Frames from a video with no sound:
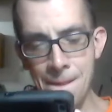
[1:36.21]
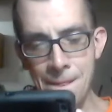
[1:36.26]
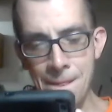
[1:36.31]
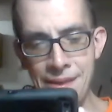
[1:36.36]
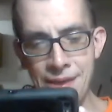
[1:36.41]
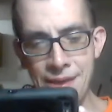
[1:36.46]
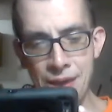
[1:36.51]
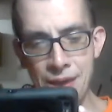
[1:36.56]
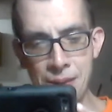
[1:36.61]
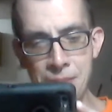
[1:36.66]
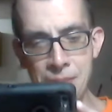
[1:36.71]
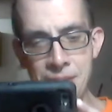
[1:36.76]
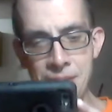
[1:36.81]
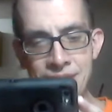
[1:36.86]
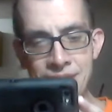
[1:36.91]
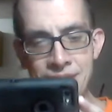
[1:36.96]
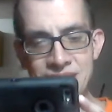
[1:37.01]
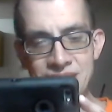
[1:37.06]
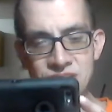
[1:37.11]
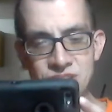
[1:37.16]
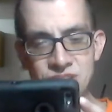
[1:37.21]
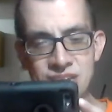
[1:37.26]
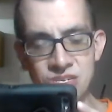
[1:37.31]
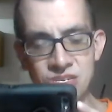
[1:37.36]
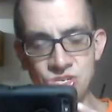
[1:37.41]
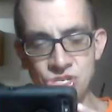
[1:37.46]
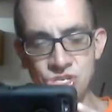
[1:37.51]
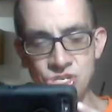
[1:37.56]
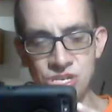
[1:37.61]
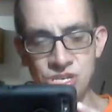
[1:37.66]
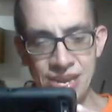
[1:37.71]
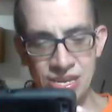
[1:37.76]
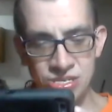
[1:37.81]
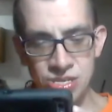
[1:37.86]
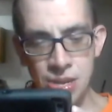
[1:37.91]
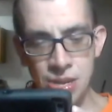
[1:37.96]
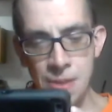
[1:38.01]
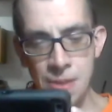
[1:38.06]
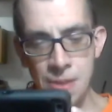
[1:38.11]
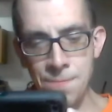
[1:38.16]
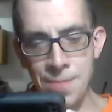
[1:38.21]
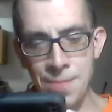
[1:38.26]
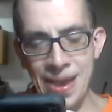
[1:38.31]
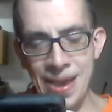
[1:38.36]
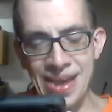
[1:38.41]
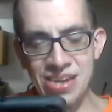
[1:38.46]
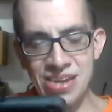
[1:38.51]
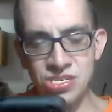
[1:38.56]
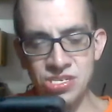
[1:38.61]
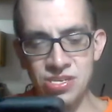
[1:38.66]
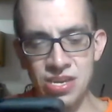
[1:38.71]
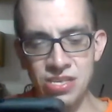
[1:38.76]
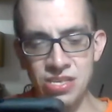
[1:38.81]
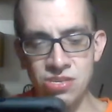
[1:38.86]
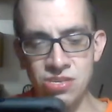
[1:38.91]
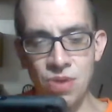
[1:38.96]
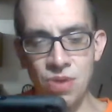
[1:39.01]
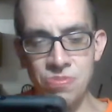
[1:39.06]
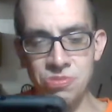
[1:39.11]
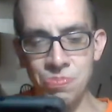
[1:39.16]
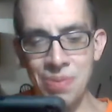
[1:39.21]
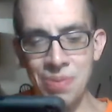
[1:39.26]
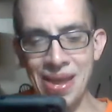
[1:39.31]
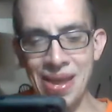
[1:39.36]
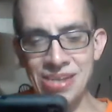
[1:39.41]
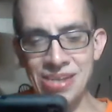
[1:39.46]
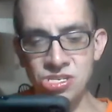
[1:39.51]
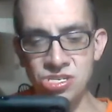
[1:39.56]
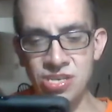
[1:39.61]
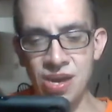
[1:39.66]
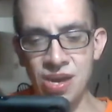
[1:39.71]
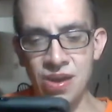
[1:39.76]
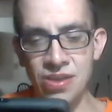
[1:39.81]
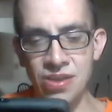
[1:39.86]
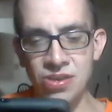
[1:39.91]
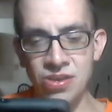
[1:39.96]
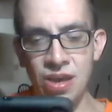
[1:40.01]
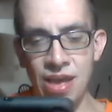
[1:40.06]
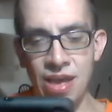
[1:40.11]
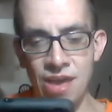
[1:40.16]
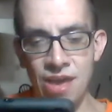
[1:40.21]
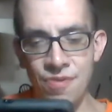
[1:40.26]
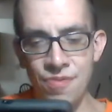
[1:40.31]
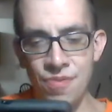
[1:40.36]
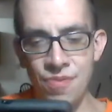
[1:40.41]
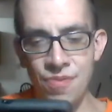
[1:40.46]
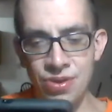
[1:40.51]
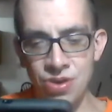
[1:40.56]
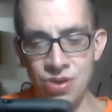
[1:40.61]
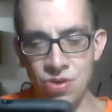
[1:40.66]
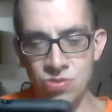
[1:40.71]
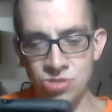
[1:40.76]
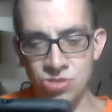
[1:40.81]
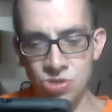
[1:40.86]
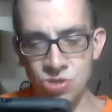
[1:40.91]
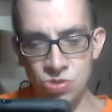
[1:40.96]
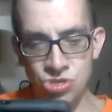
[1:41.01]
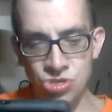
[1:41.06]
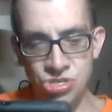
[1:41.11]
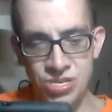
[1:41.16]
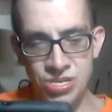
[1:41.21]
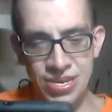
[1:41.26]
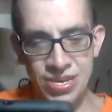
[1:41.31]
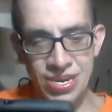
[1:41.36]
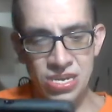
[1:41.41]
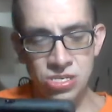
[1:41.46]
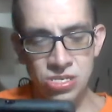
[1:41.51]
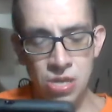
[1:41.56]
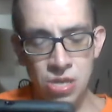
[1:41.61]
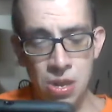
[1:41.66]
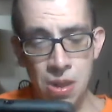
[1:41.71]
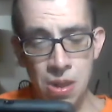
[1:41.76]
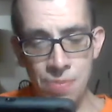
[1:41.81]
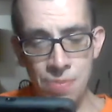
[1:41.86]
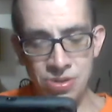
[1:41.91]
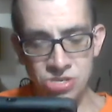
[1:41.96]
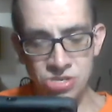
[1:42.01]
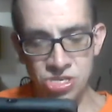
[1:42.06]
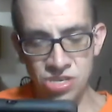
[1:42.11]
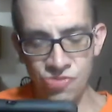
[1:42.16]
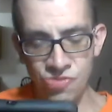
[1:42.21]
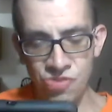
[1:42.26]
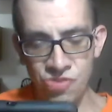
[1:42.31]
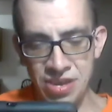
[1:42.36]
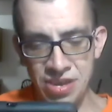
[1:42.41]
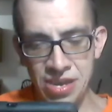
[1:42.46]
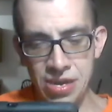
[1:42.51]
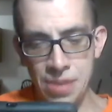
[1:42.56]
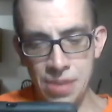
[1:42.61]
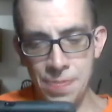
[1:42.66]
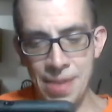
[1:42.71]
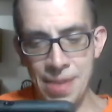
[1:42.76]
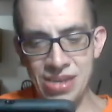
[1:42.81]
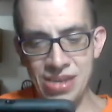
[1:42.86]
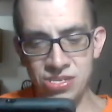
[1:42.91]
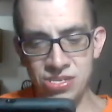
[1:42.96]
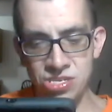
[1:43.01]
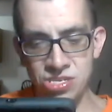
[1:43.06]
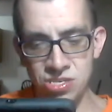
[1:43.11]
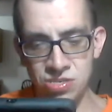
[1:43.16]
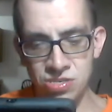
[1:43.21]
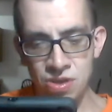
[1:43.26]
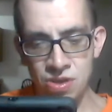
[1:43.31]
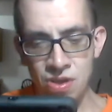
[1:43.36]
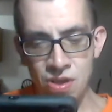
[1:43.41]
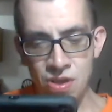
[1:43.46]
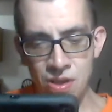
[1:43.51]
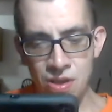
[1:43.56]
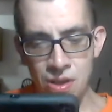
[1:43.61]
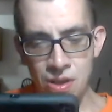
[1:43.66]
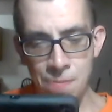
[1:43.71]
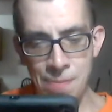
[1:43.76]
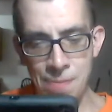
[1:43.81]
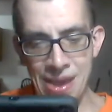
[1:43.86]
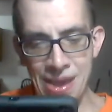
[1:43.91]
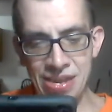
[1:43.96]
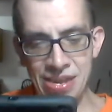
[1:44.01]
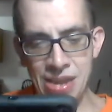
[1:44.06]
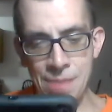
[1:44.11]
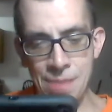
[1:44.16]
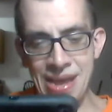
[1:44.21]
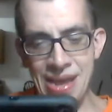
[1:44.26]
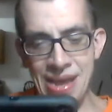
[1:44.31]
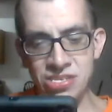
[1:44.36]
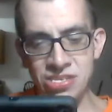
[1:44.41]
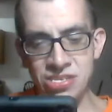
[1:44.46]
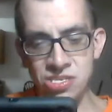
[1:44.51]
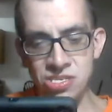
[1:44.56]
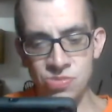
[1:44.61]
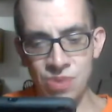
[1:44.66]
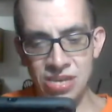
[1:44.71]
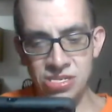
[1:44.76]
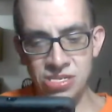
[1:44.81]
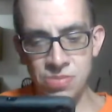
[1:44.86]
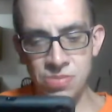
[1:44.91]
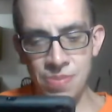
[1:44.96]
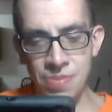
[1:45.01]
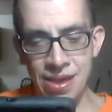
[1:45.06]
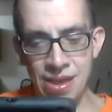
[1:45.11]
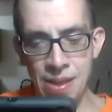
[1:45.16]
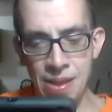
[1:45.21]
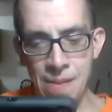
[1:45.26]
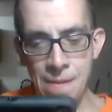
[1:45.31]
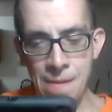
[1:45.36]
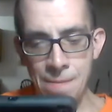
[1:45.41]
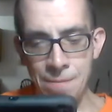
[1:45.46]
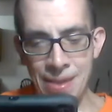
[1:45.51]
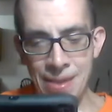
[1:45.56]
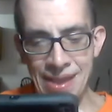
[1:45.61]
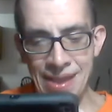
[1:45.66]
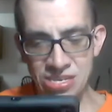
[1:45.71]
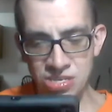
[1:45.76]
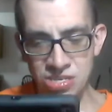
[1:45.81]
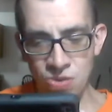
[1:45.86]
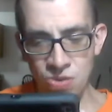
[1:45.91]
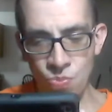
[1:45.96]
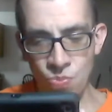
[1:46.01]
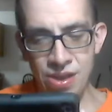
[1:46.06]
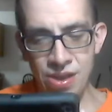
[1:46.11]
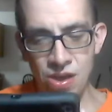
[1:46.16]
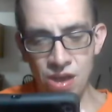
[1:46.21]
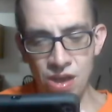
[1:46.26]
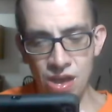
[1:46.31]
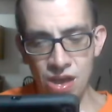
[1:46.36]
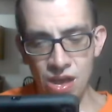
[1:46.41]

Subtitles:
here. Instead, she is. Madison interrupts Blanchard, telling her everyone knows who she is, but she's forgetting that Madison's resume has a win